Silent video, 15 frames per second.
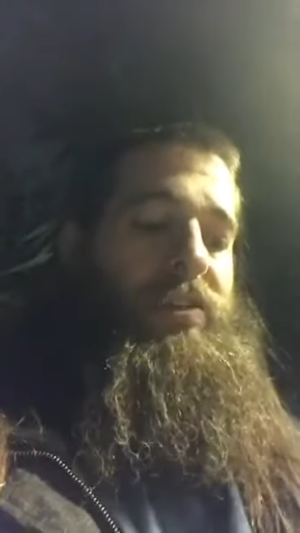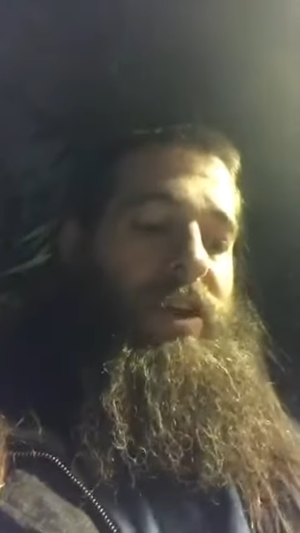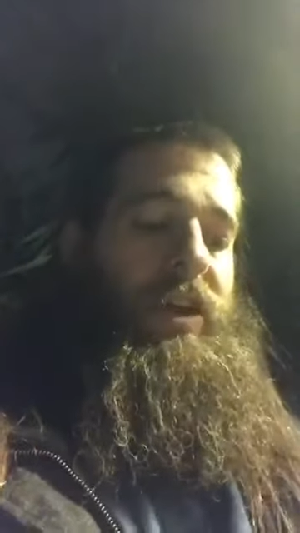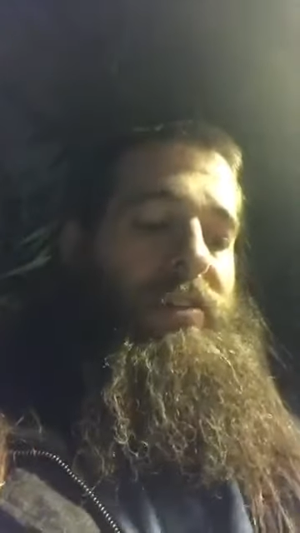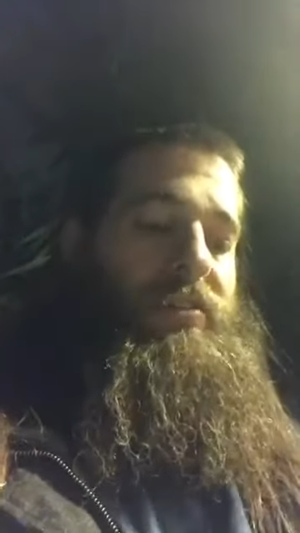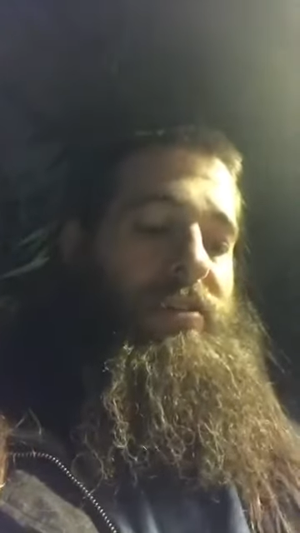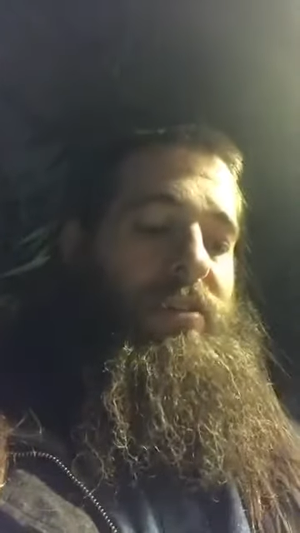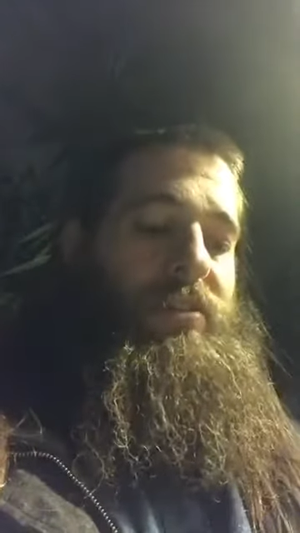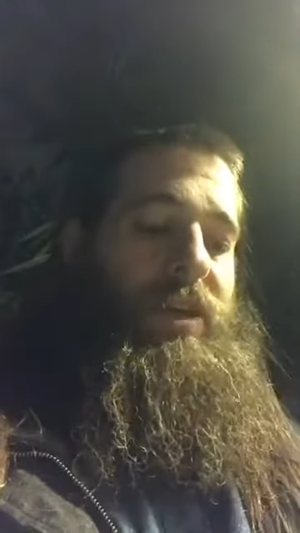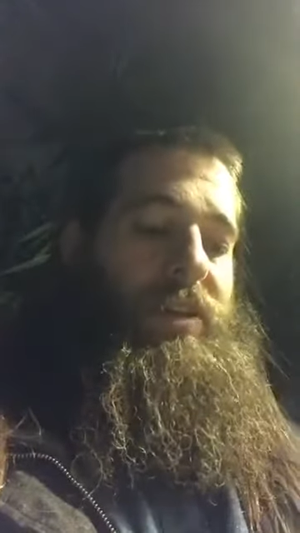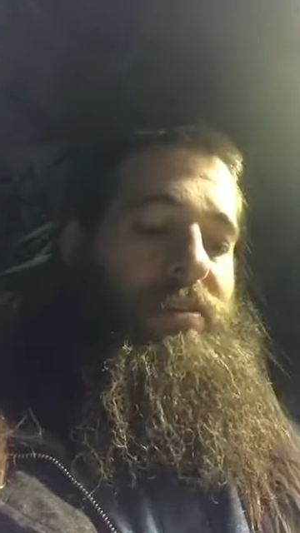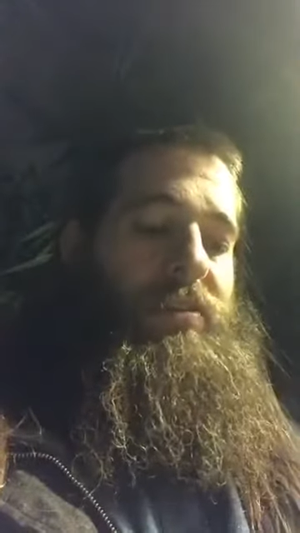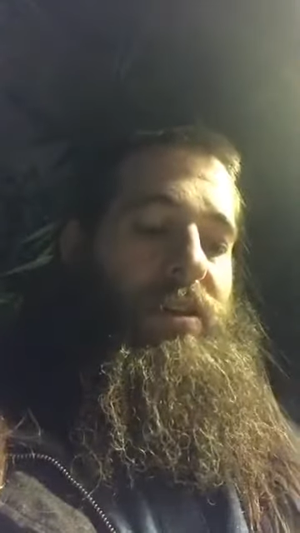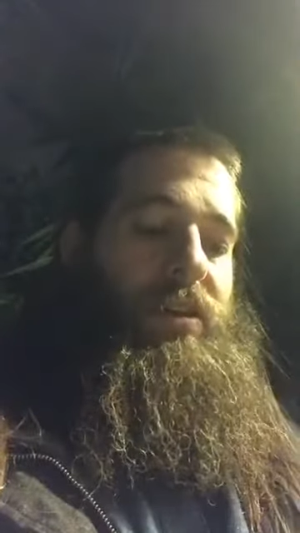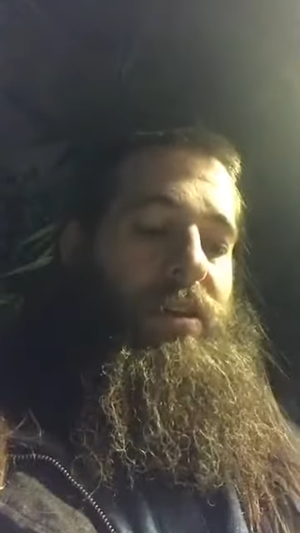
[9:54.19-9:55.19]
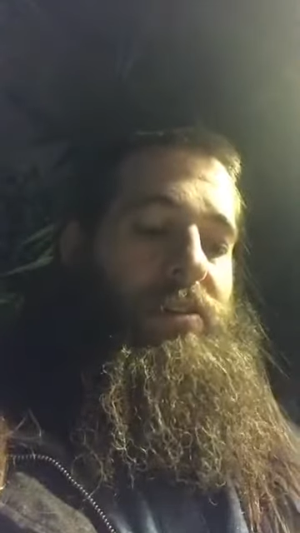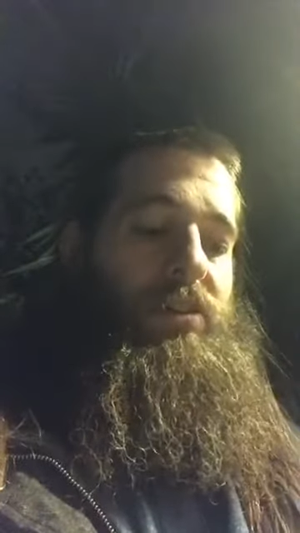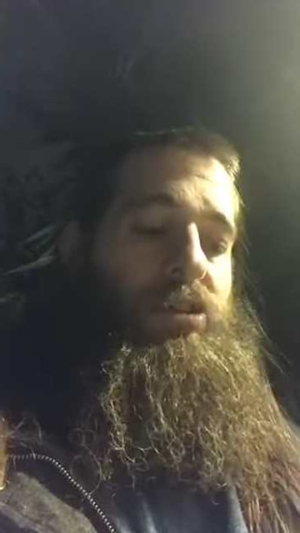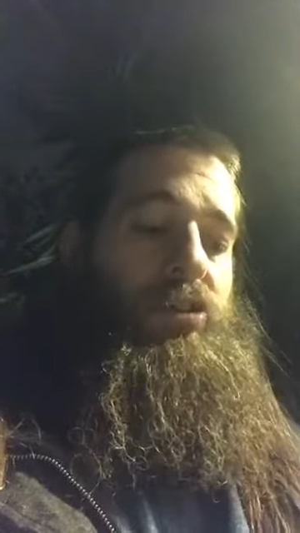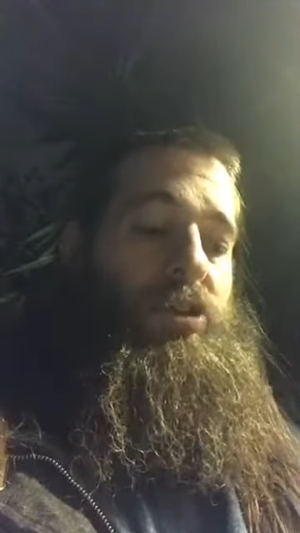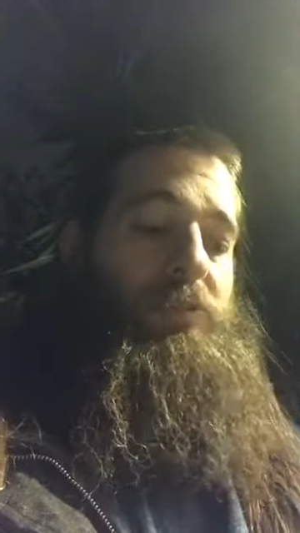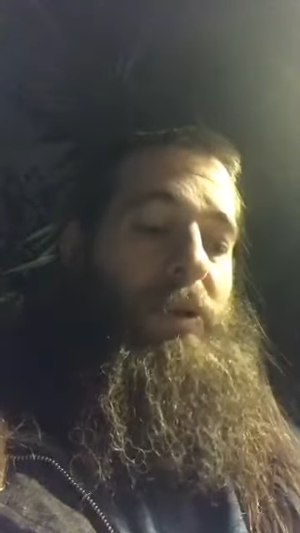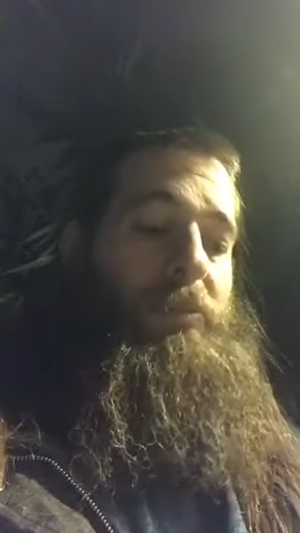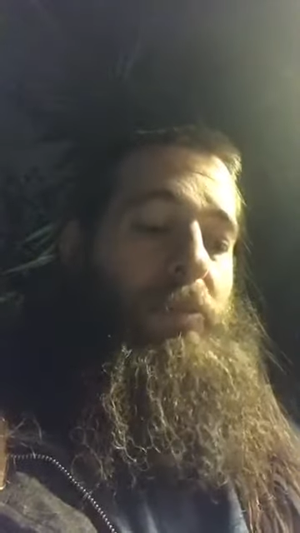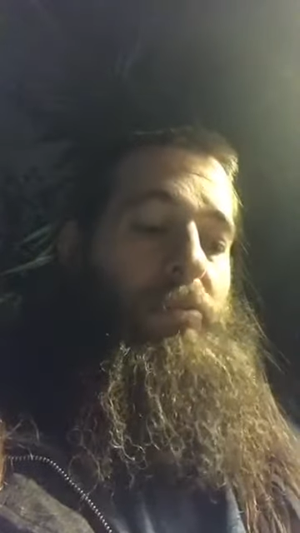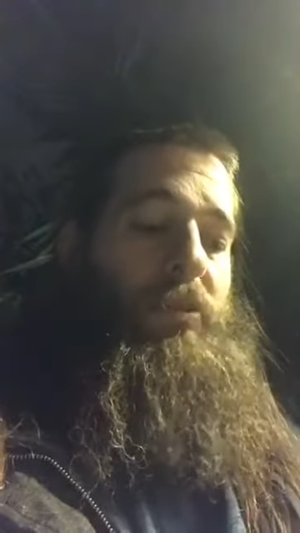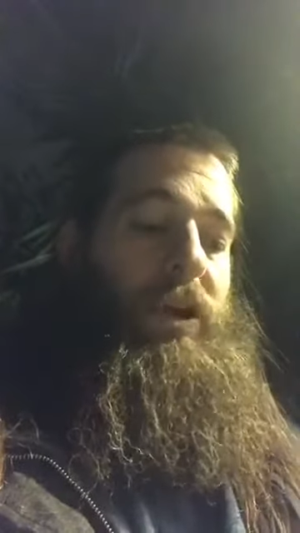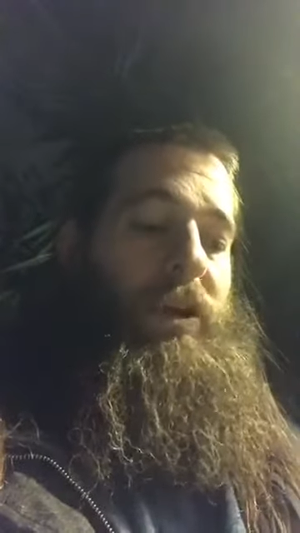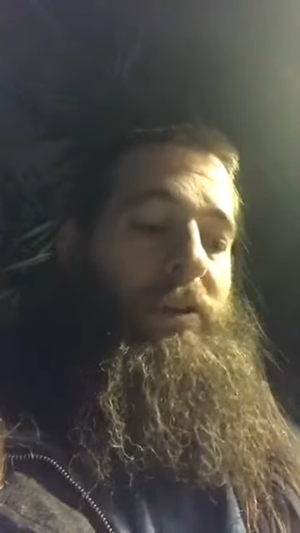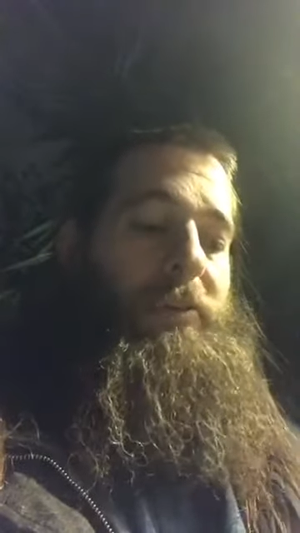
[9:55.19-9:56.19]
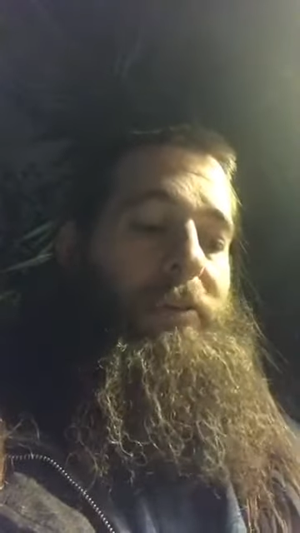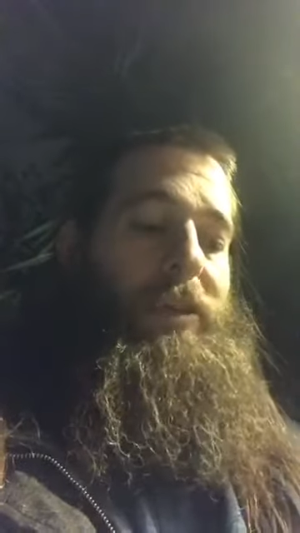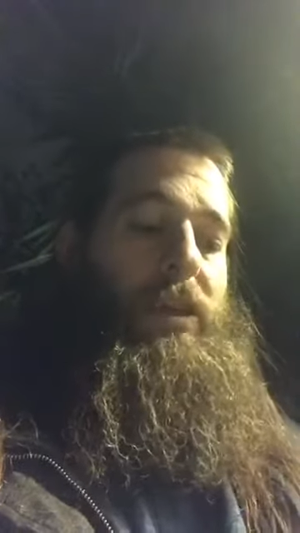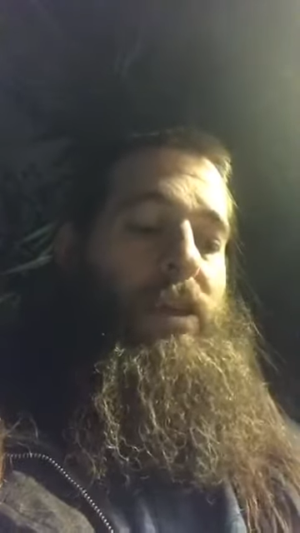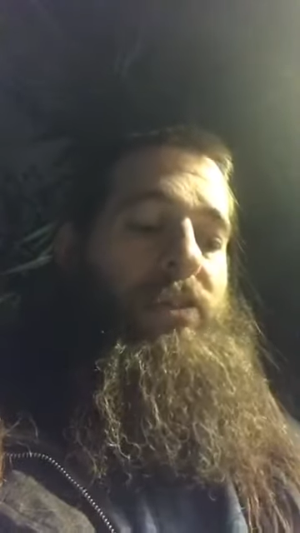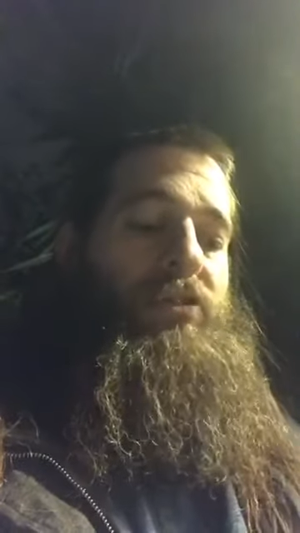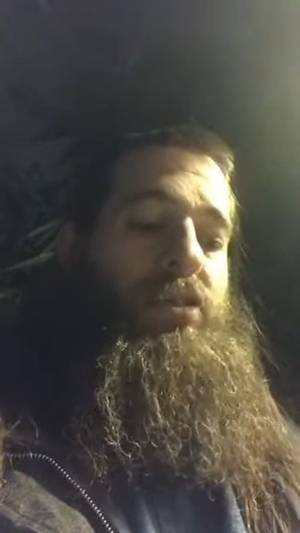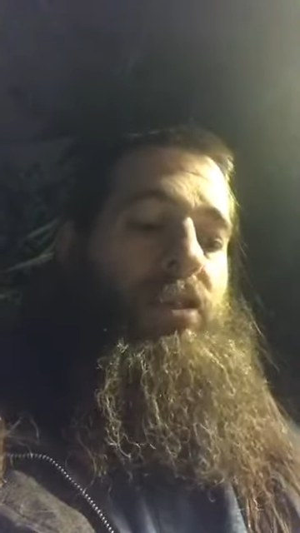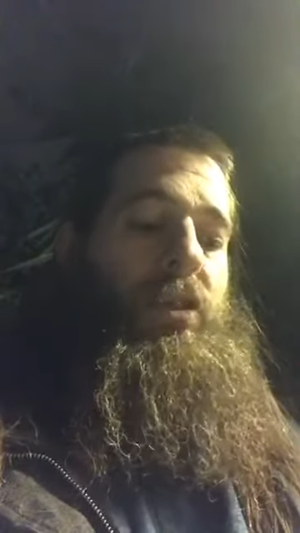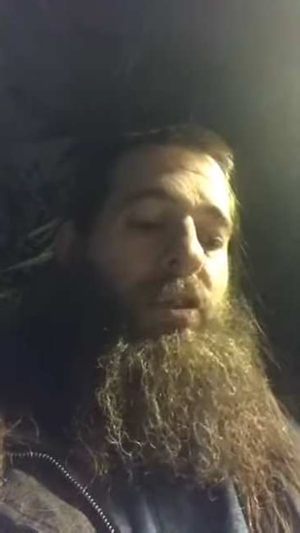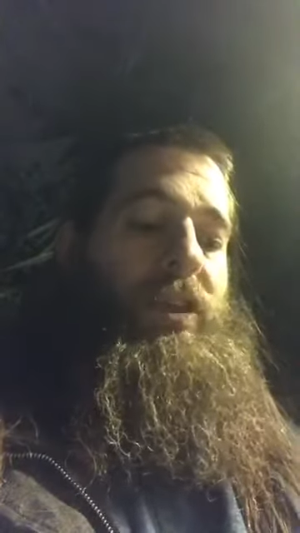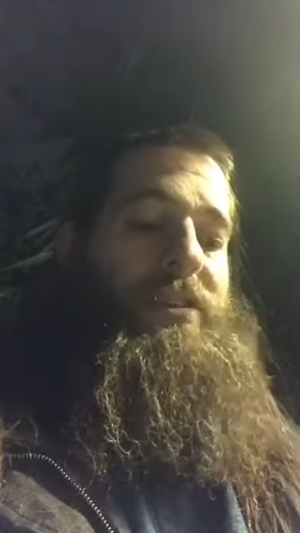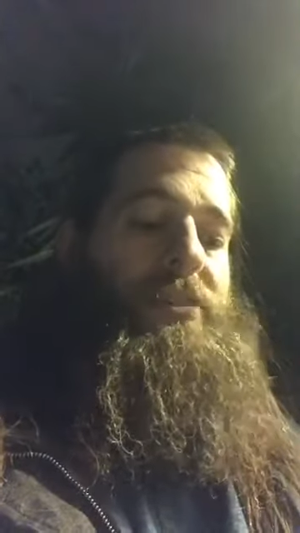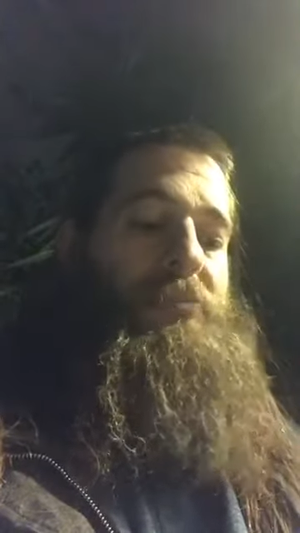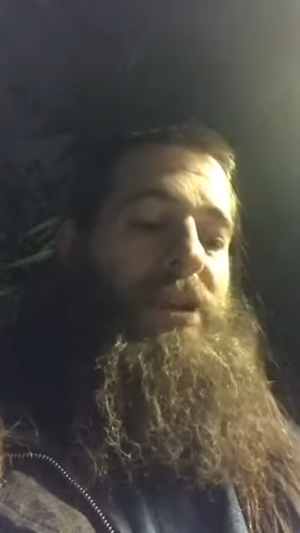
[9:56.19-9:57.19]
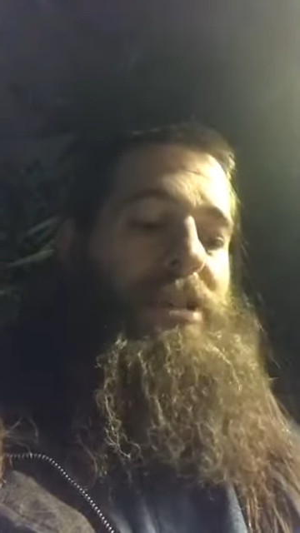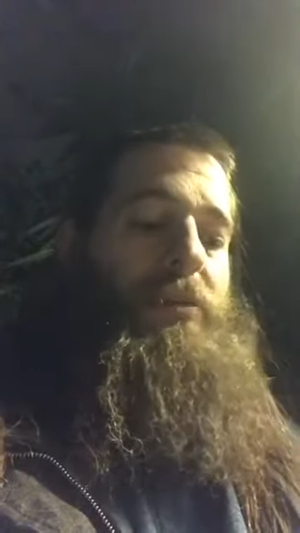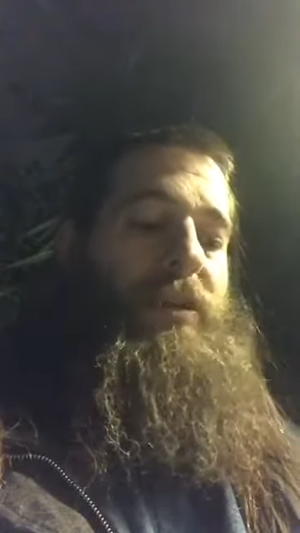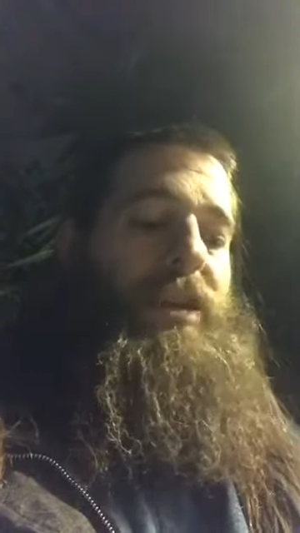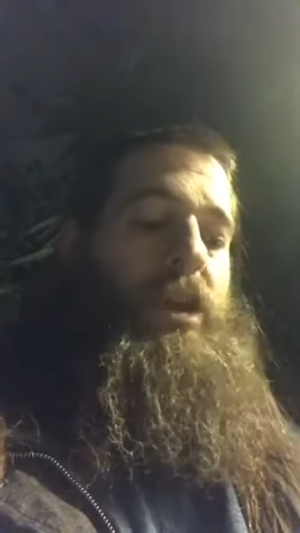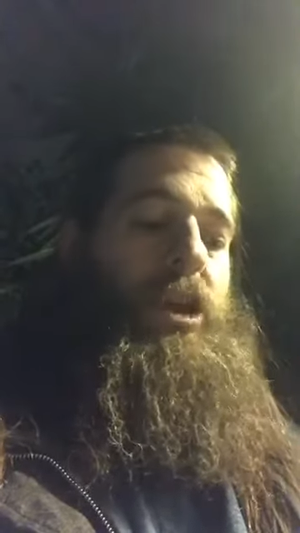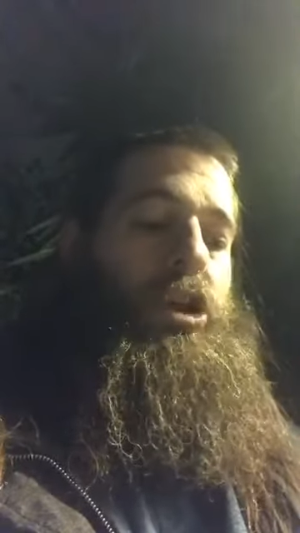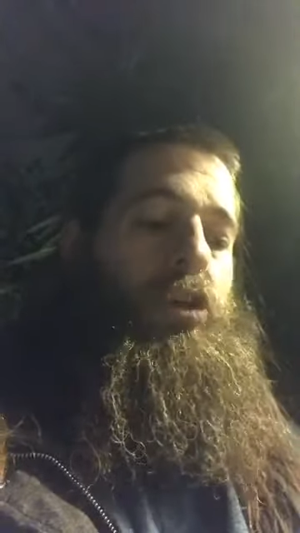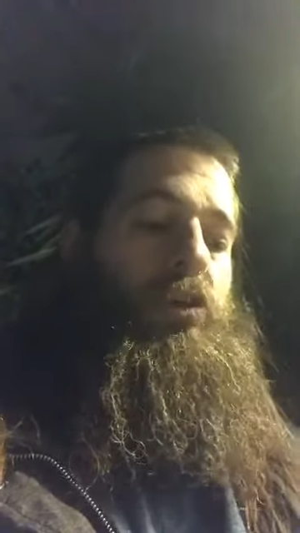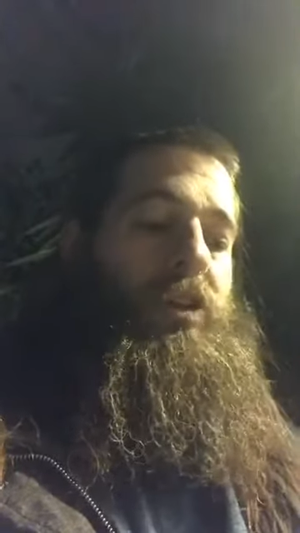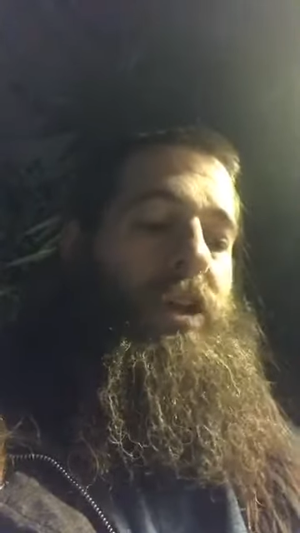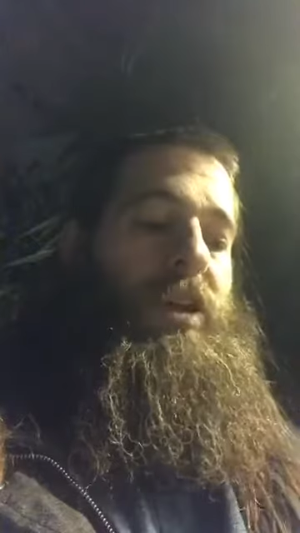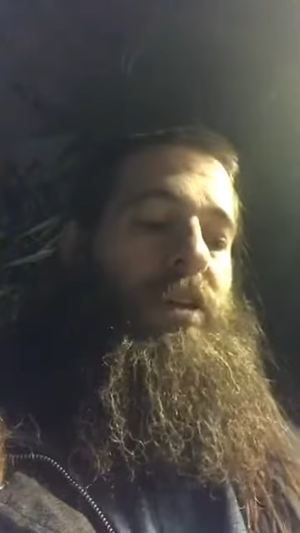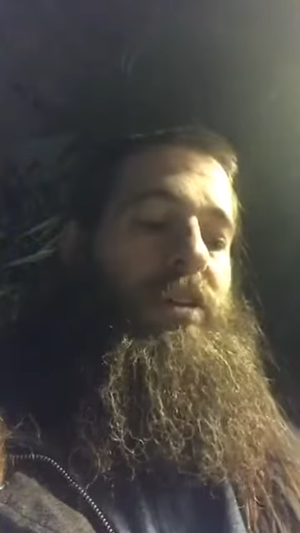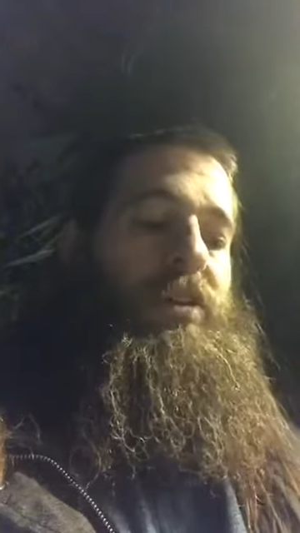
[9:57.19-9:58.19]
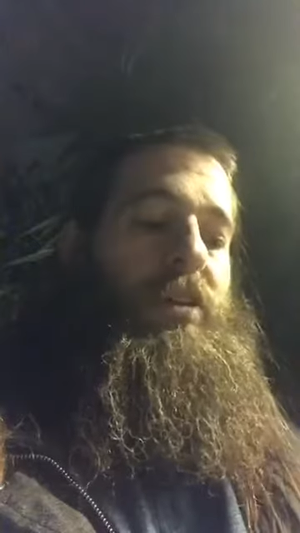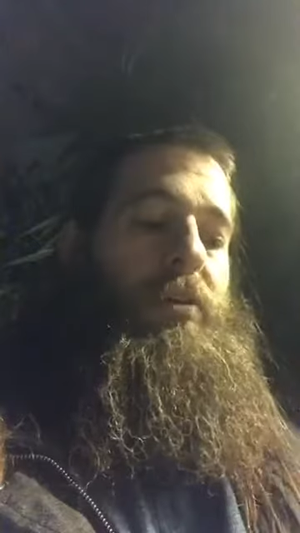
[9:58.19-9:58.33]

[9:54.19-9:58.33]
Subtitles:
(no speaker visible)